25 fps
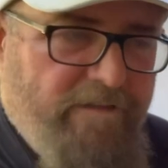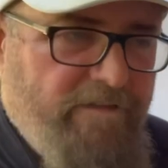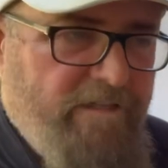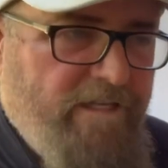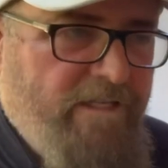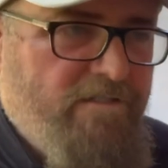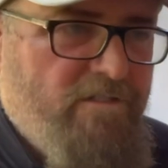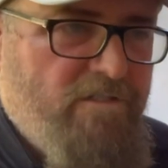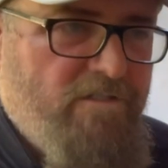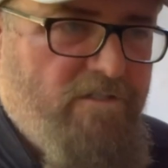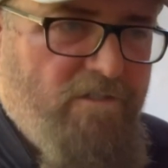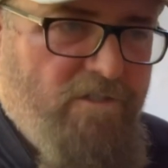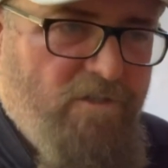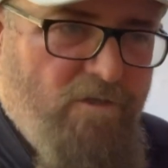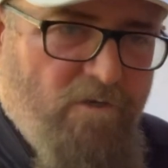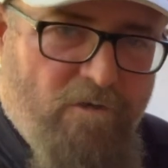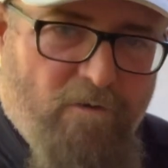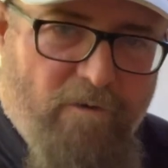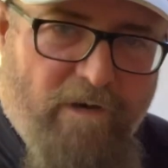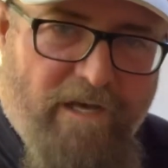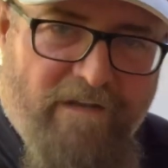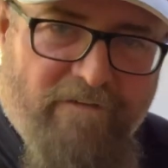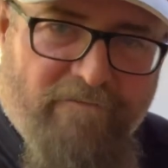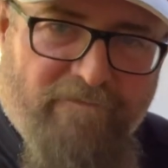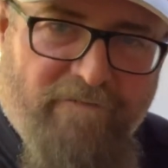That's you
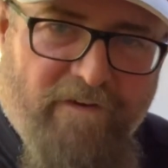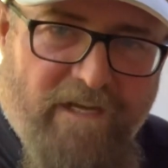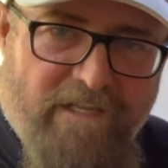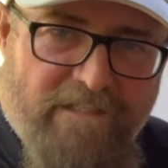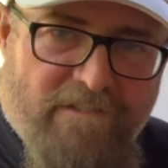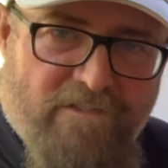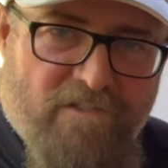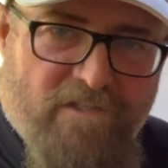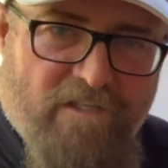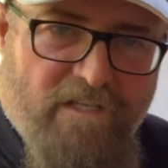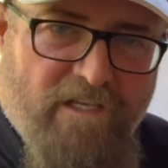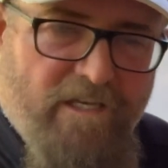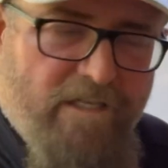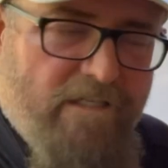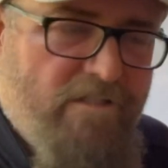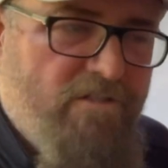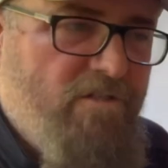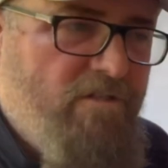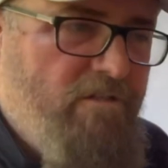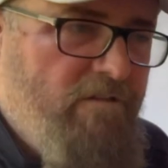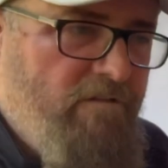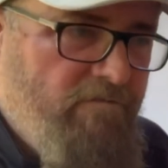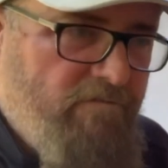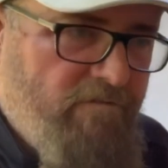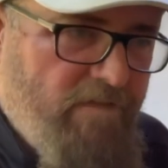go out and find
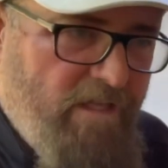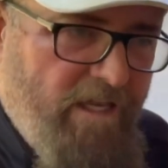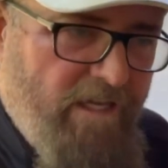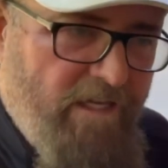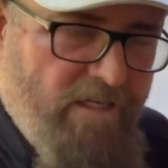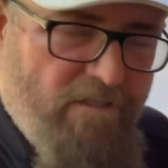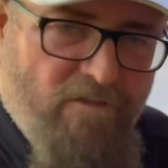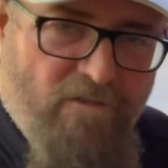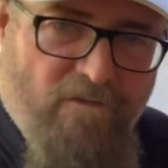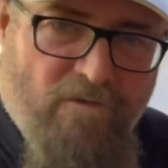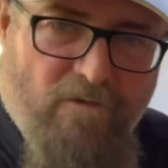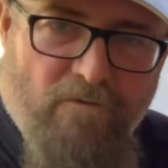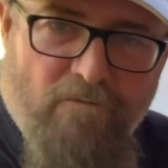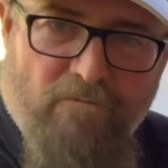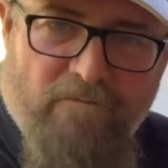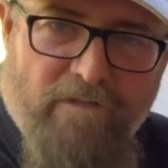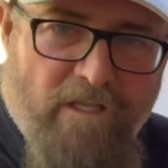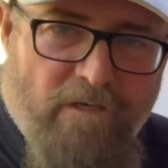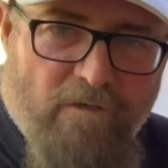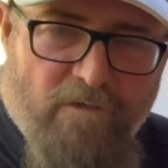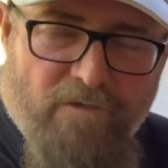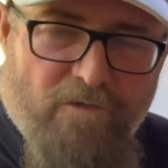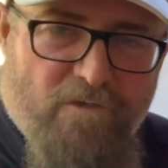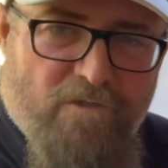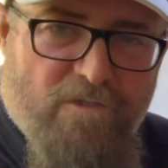six. They
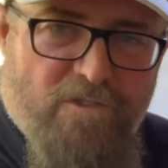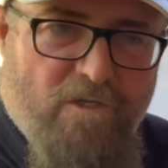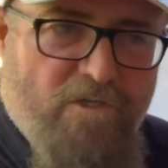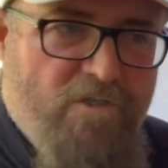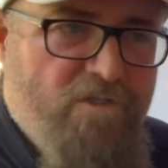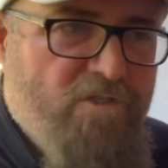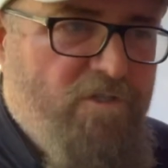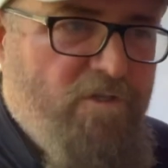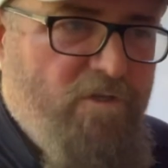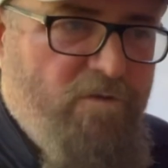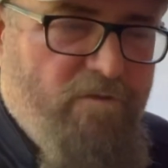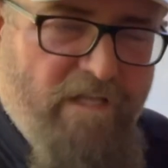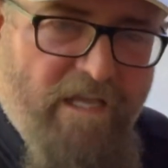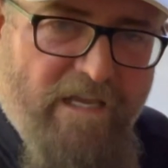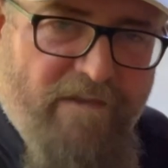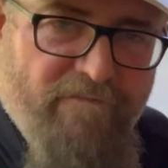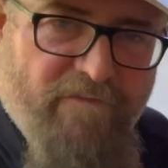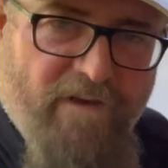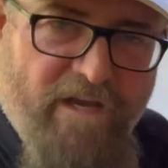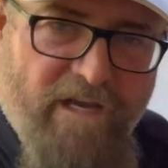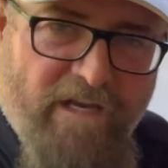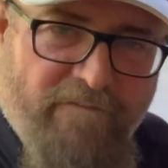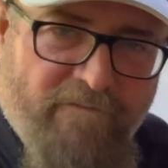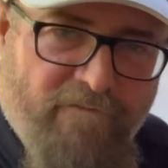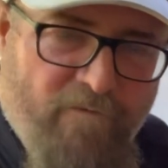don't do as good as you. They
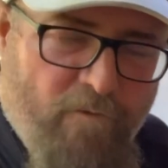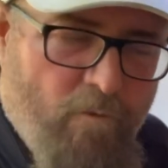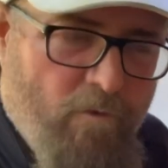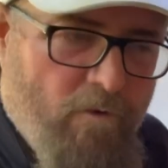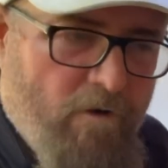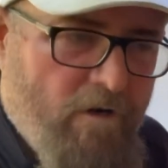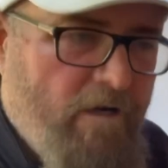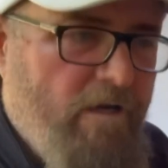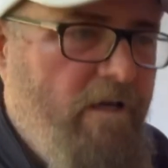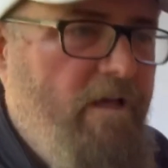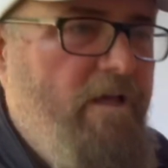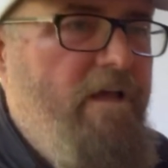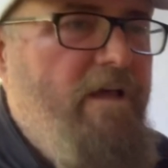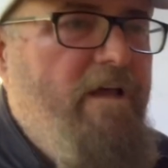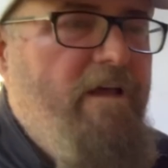find four.